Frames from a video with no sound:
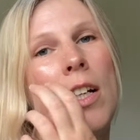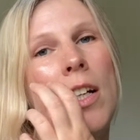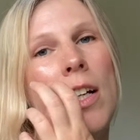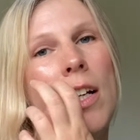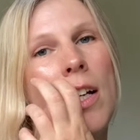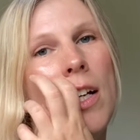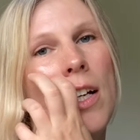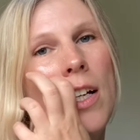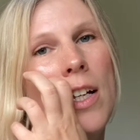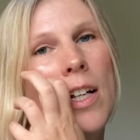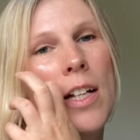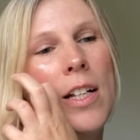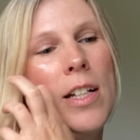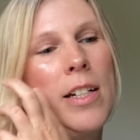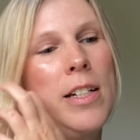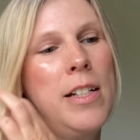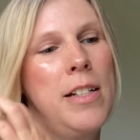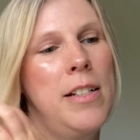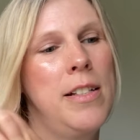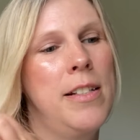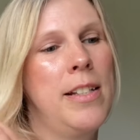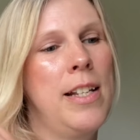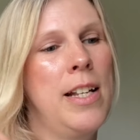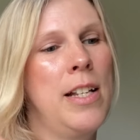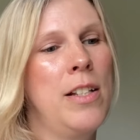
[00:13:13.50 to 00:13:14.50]
And
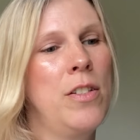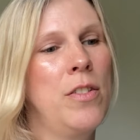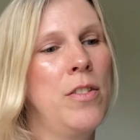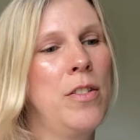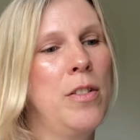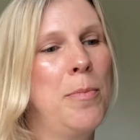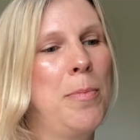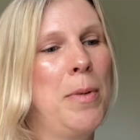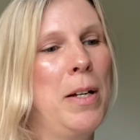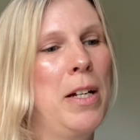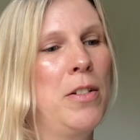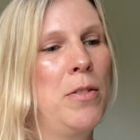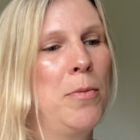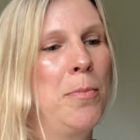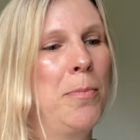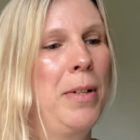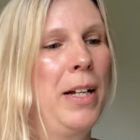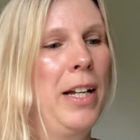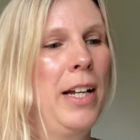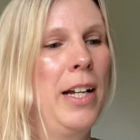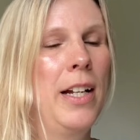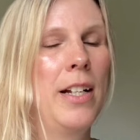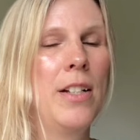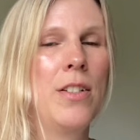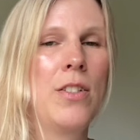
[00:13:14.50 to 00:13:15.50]
it says on the pattern
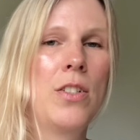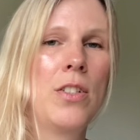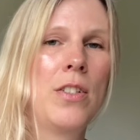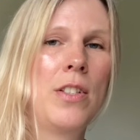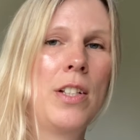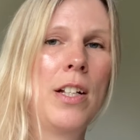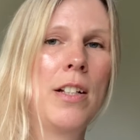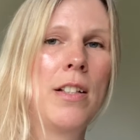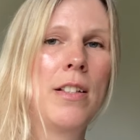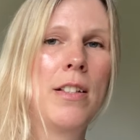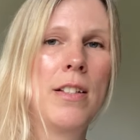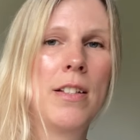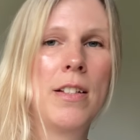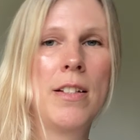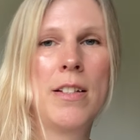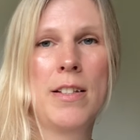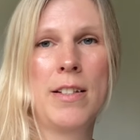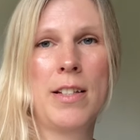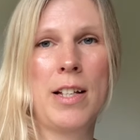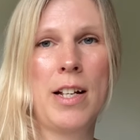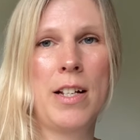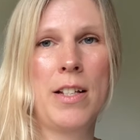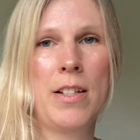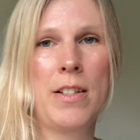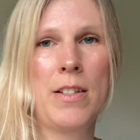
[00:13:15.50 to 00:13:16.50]
page that
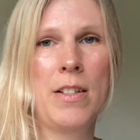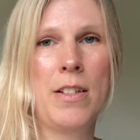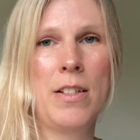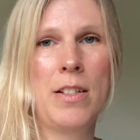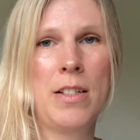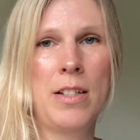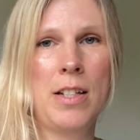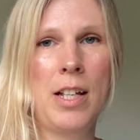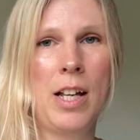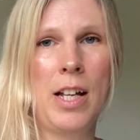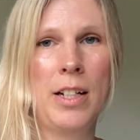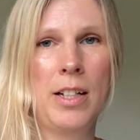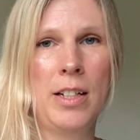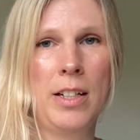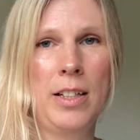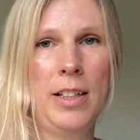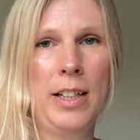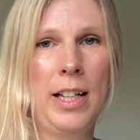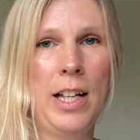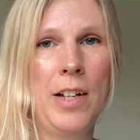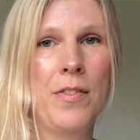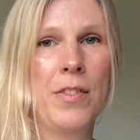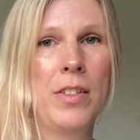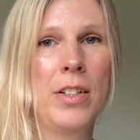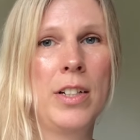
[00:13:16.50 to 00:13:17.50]
sizes 10 and
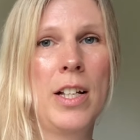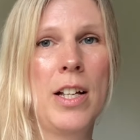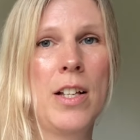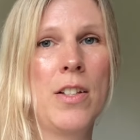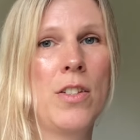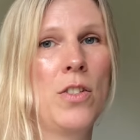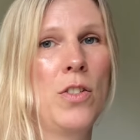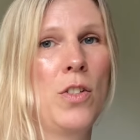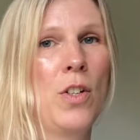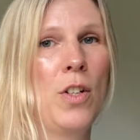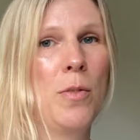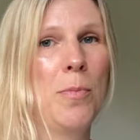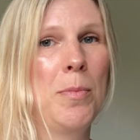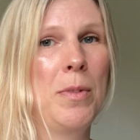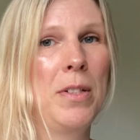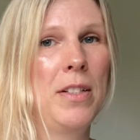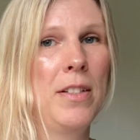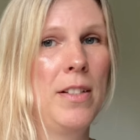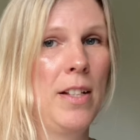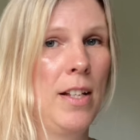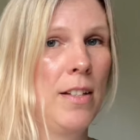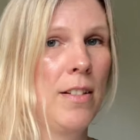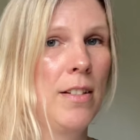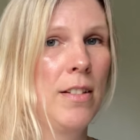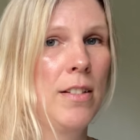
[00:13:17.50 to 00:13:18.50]
11 has not been
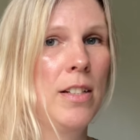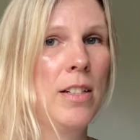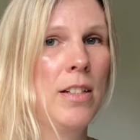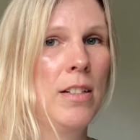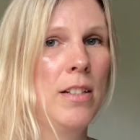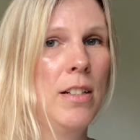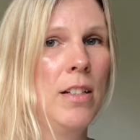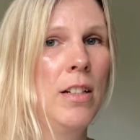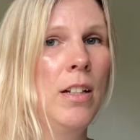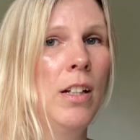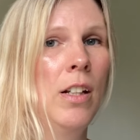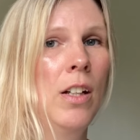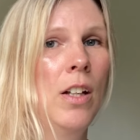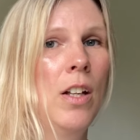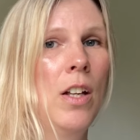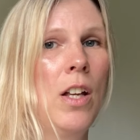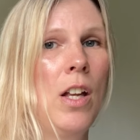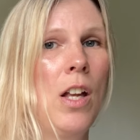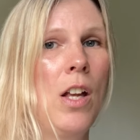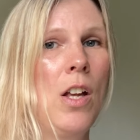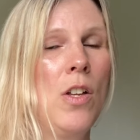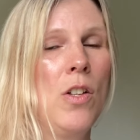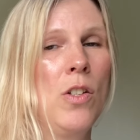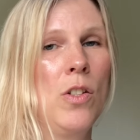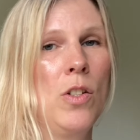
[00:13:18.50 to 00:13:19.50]
test knitted.
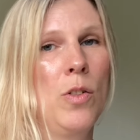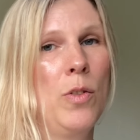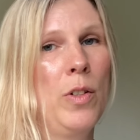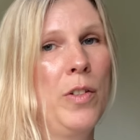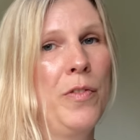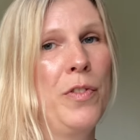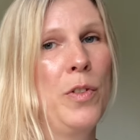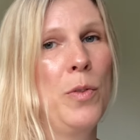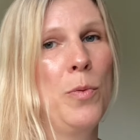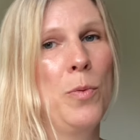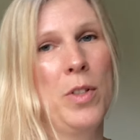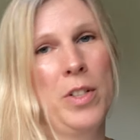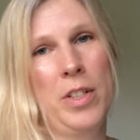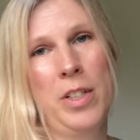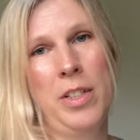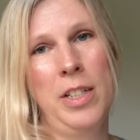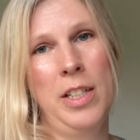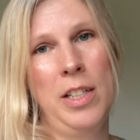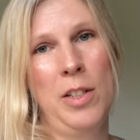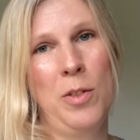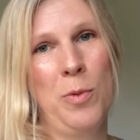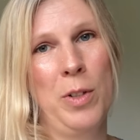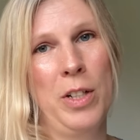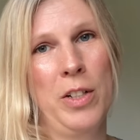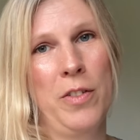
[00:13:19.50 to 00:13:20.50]
So if you want to
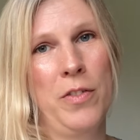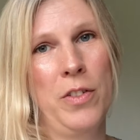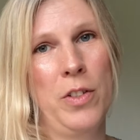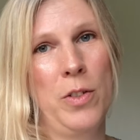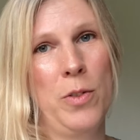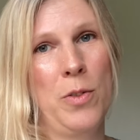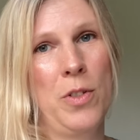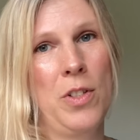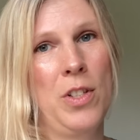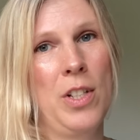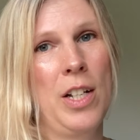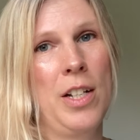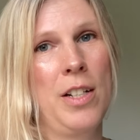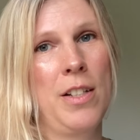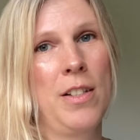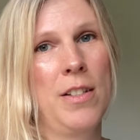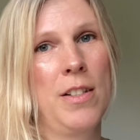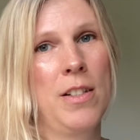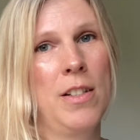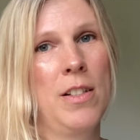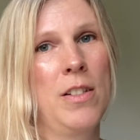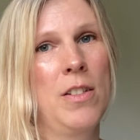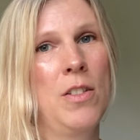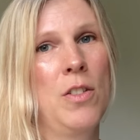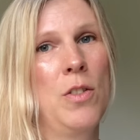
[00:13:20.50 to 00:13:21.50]
knit one of those
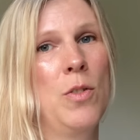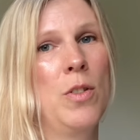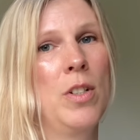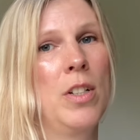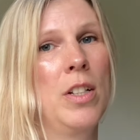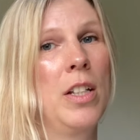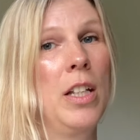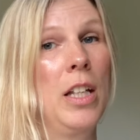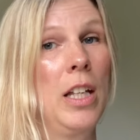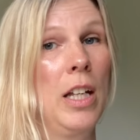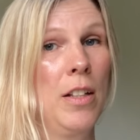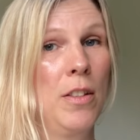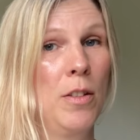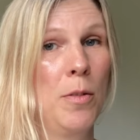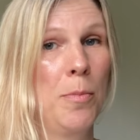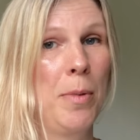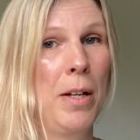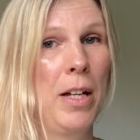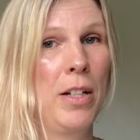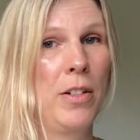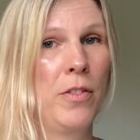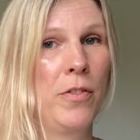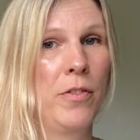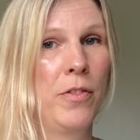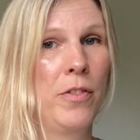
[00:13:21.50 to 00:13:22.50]
sizes, you can get the
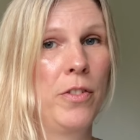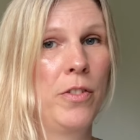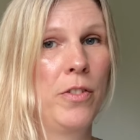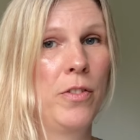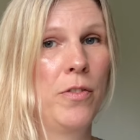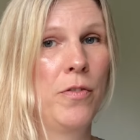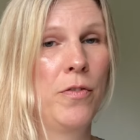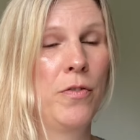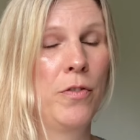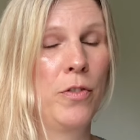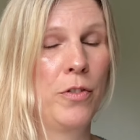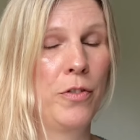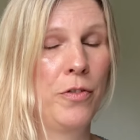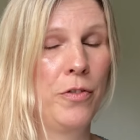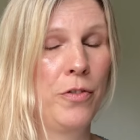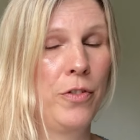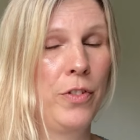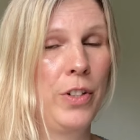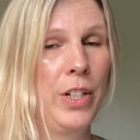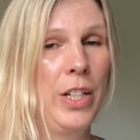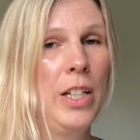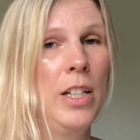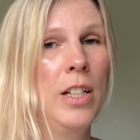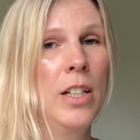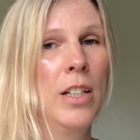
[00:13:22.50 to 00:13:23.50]
pattern for
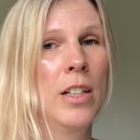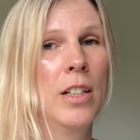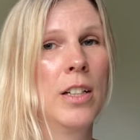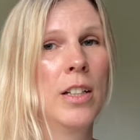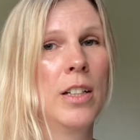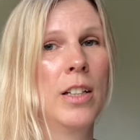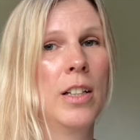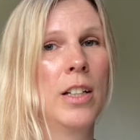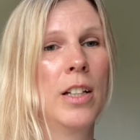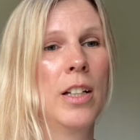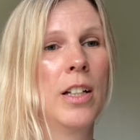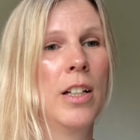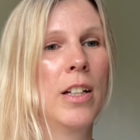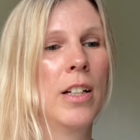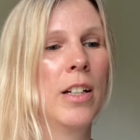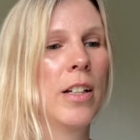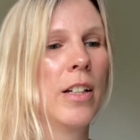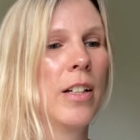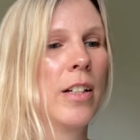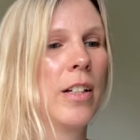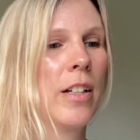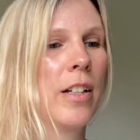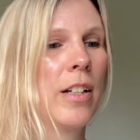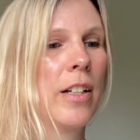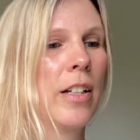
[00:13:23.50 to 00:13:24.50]
free
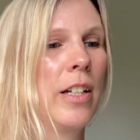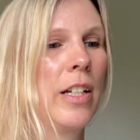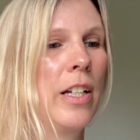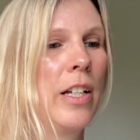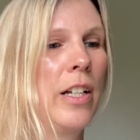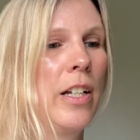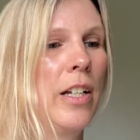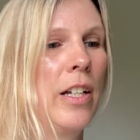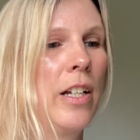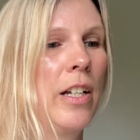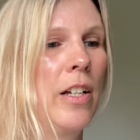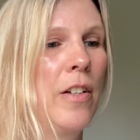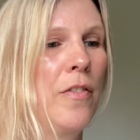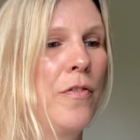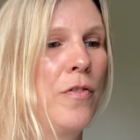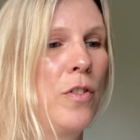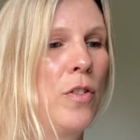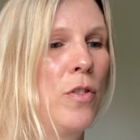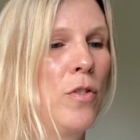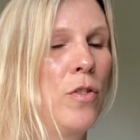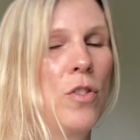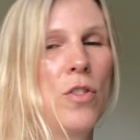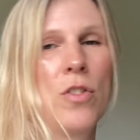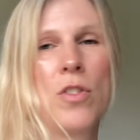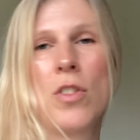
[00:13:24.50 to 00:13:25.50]
if
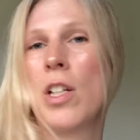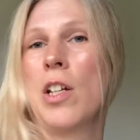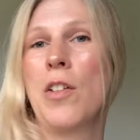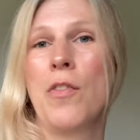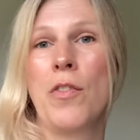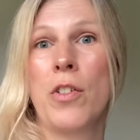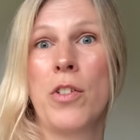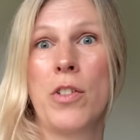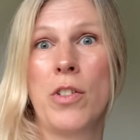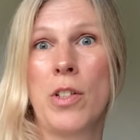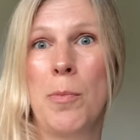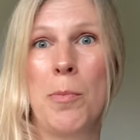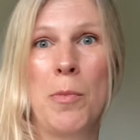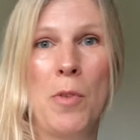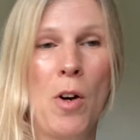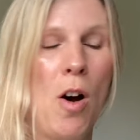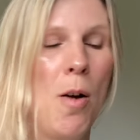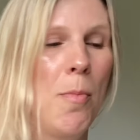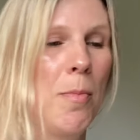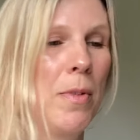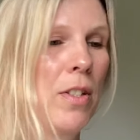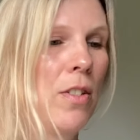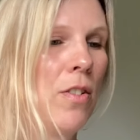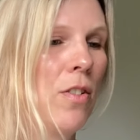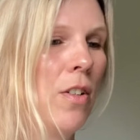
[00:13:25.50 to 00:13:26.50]
you just give her some
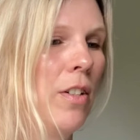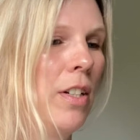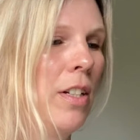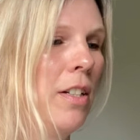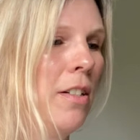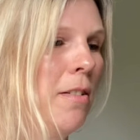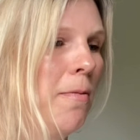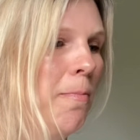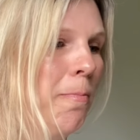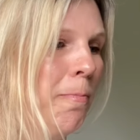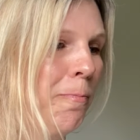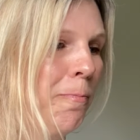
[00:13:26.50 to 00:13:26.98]
comments on it.